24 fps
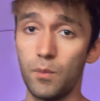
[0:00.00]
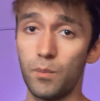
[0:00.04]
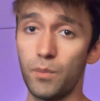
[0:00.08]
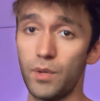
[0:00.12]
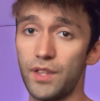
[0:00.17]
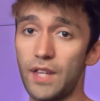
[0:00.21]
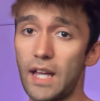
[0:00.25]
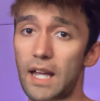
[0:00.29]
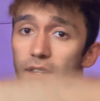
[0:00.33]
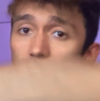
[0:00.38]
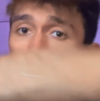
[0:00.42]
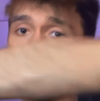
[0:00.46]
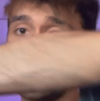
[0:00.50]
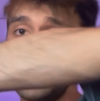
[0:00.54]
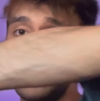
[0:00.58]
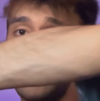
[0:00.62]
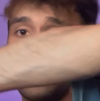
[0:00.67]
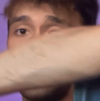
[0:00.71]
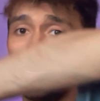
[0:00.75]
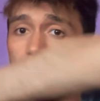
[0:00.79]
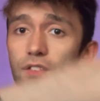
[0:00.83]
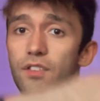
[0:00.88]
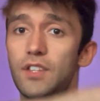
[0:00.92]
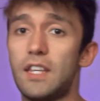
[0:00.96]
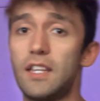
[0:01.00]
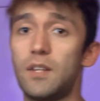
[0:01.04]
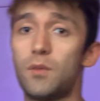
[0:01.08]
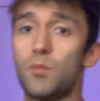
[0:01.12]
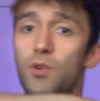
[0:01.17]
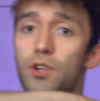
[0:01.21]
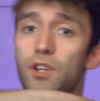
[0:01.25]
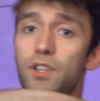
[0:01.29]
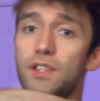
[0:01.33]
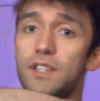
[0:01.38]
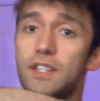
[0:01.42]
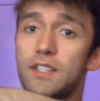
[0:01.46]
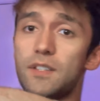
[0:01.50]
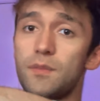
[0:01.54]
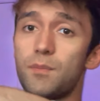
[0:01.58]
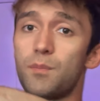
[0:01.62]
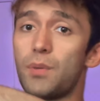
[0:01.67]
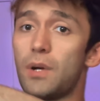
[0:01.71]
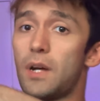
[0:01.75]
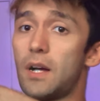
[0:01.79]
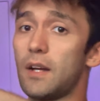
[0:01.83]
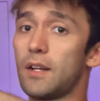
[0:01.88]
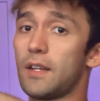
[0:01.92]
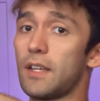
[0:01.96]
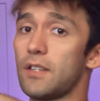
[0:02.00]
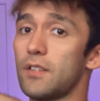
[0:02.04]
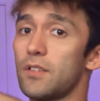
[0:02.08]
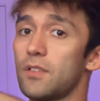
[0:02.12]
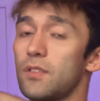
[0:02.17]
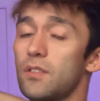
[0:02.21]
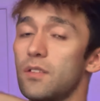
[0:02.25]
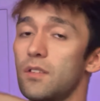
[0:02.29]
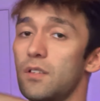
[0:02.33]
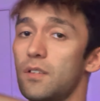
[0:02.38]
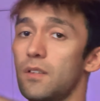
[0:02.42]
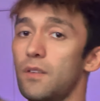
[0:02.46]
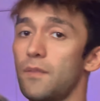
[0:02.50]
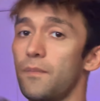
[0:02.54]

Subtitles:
And that's just in one of these pockets